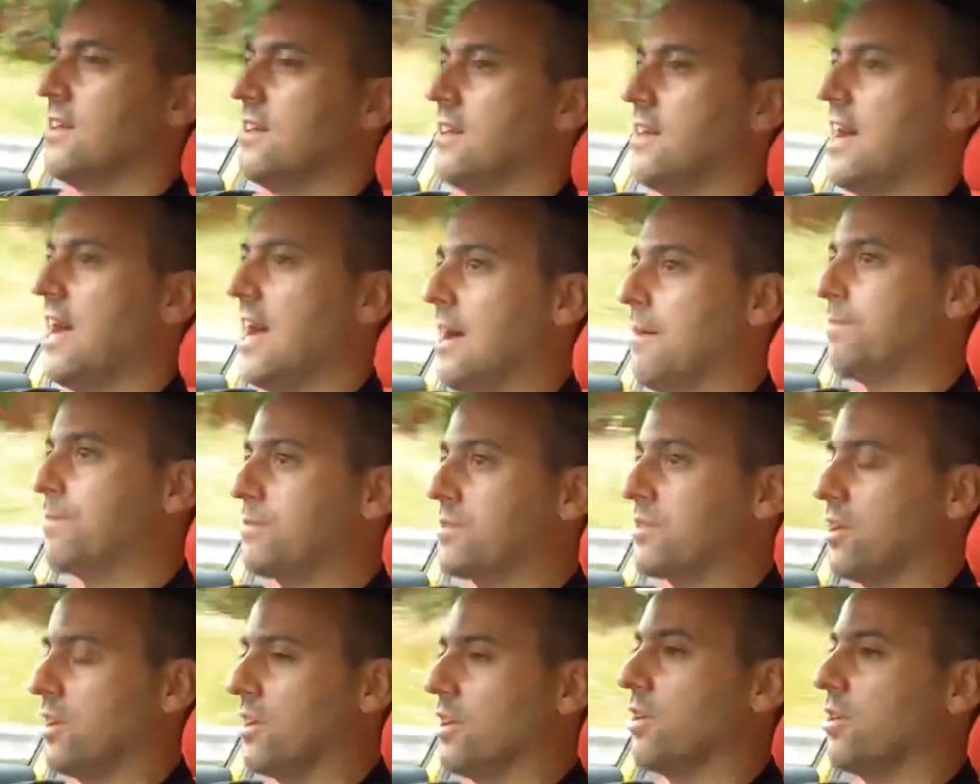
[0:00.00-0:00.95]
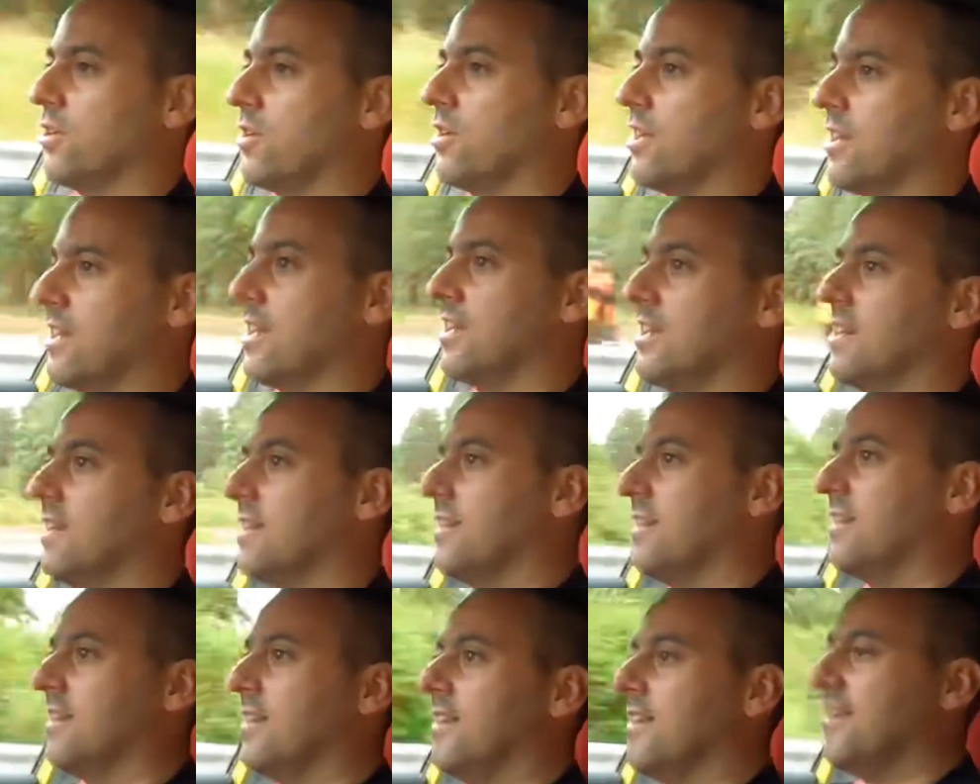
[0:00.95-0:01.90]
absolutely
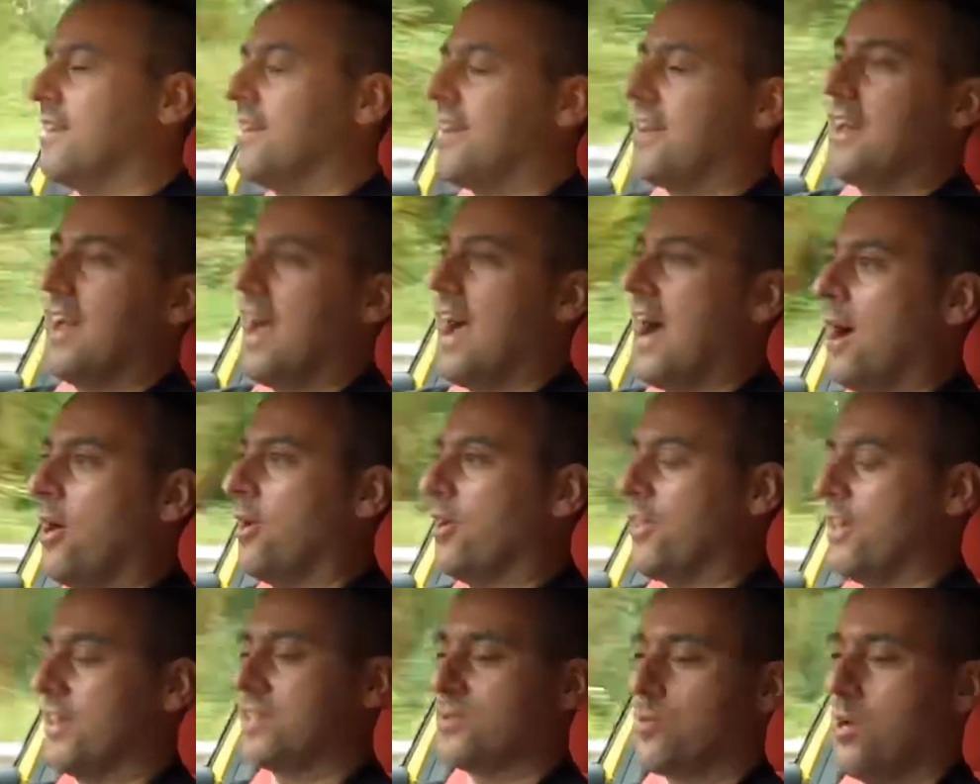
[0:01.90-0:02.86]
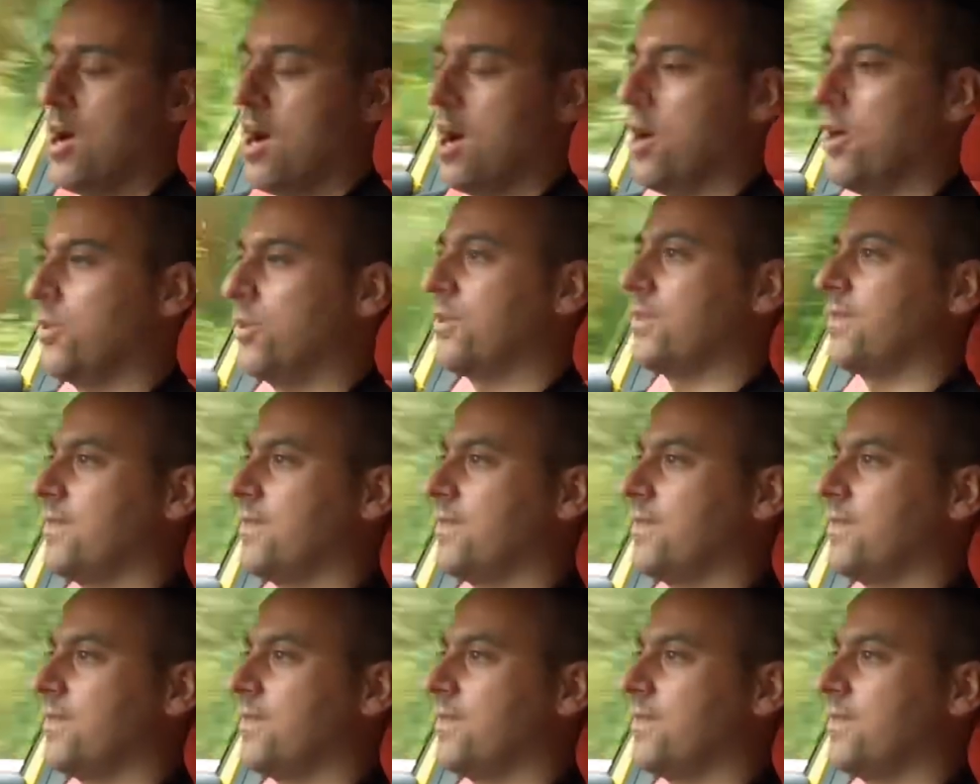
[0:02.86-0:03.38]
out of this world.